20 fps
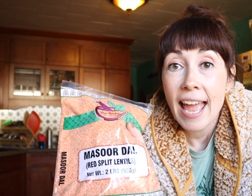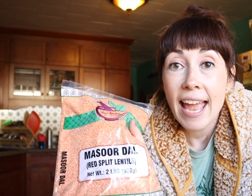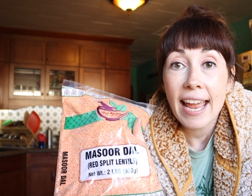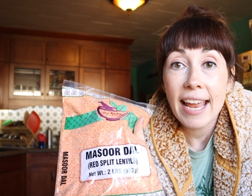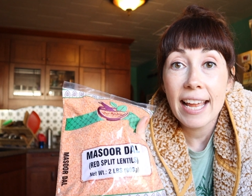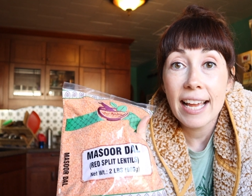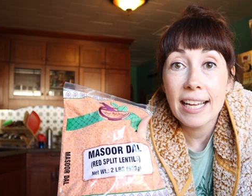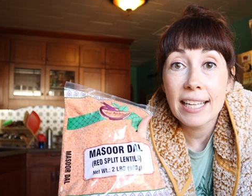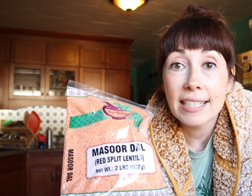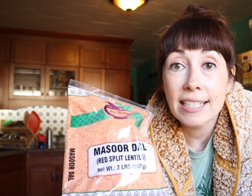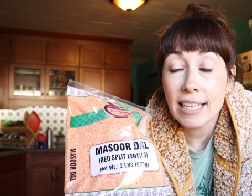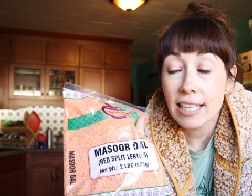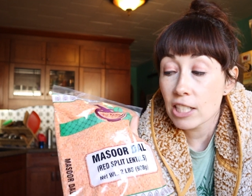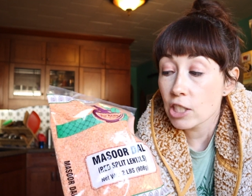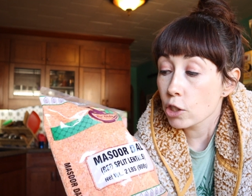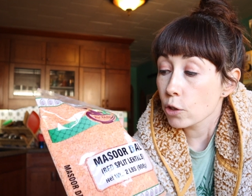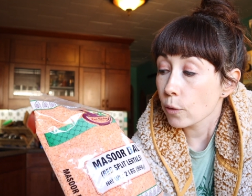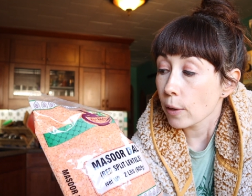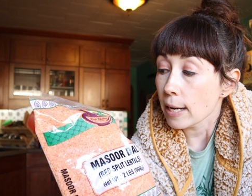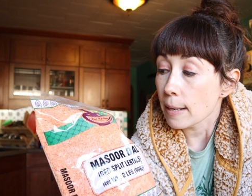and
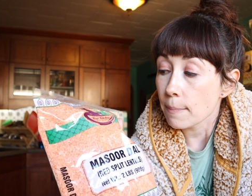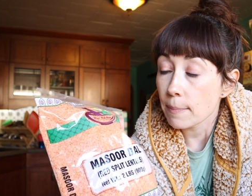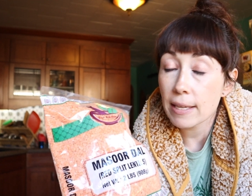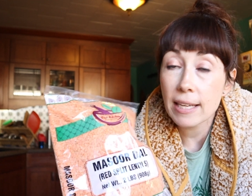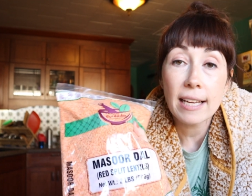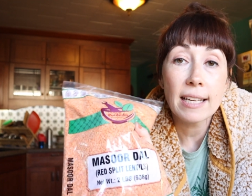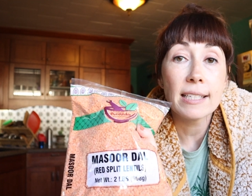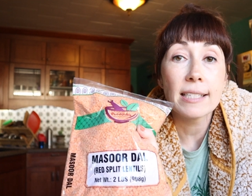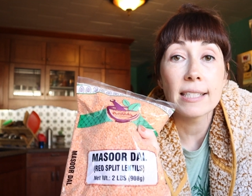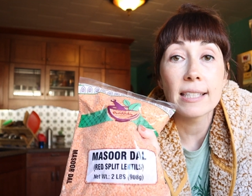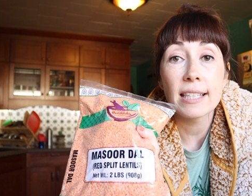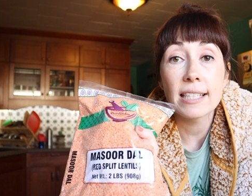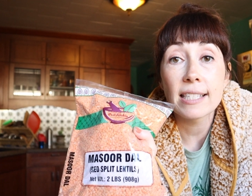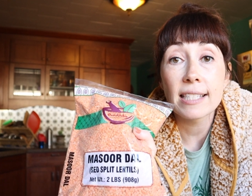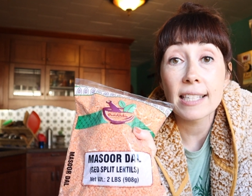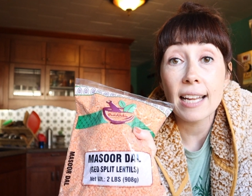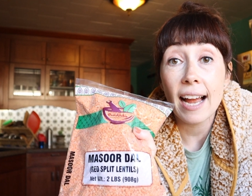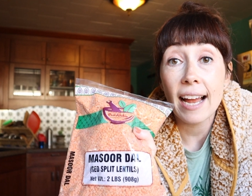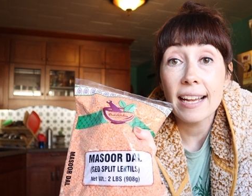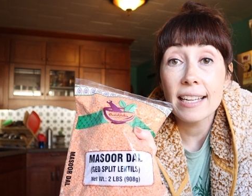it's great because the
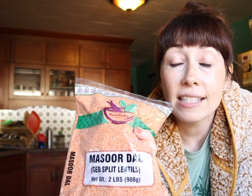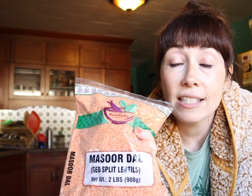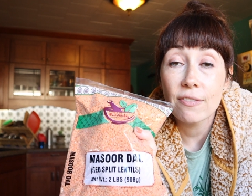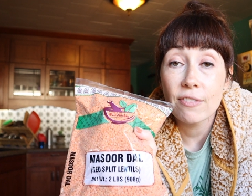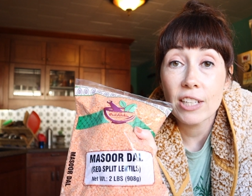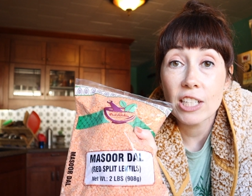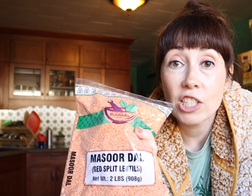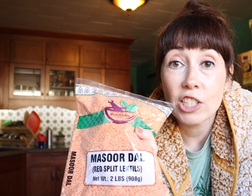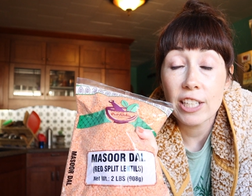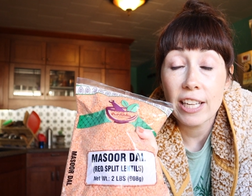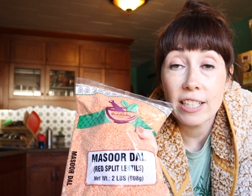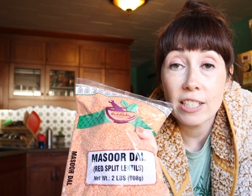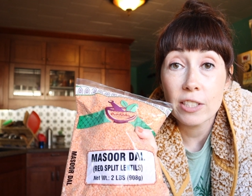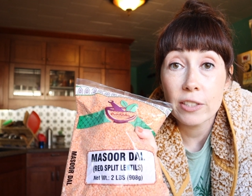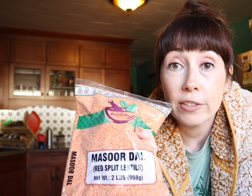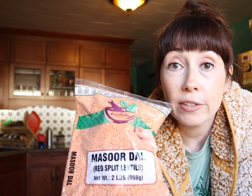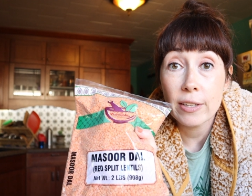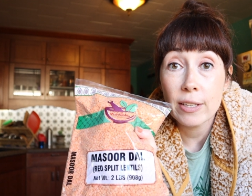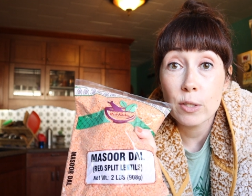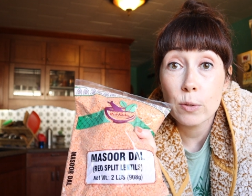size of each
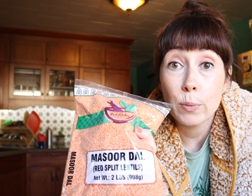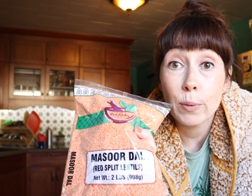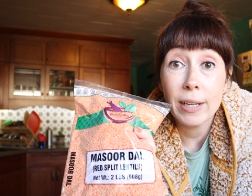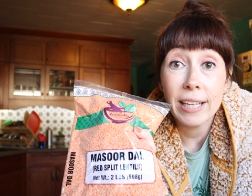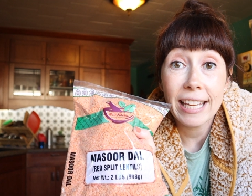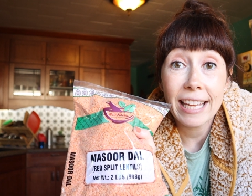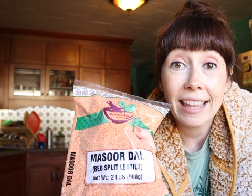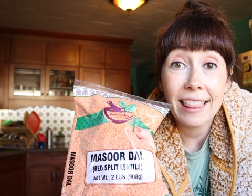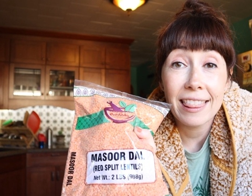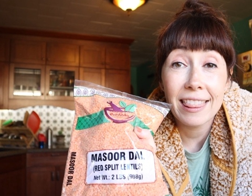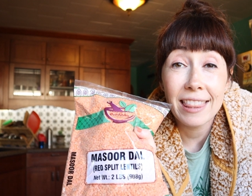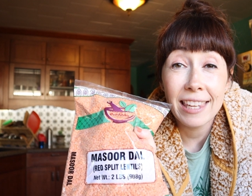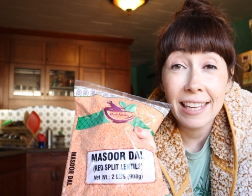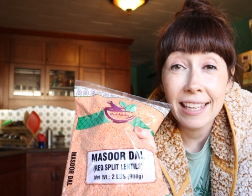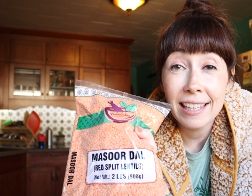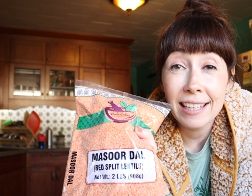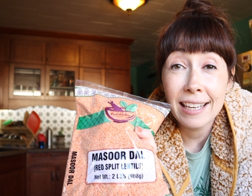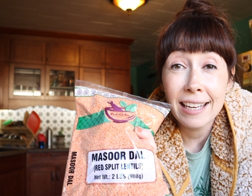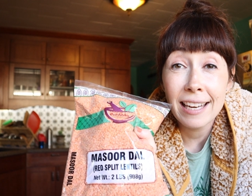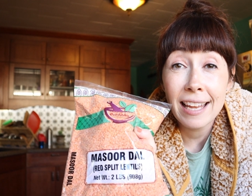lentil is really
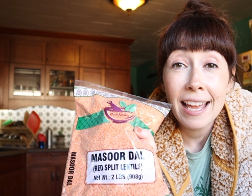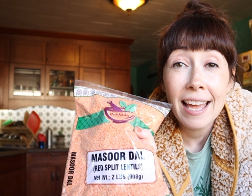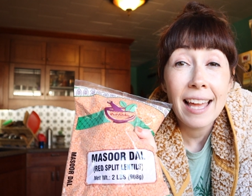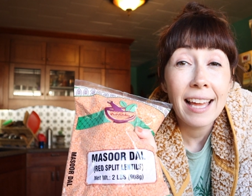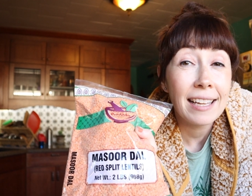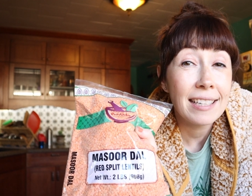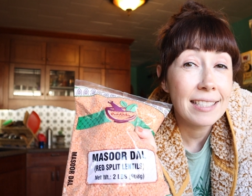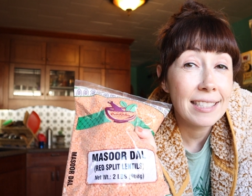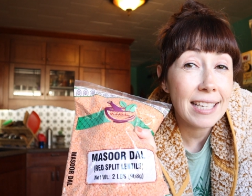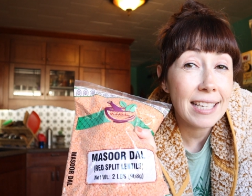thin and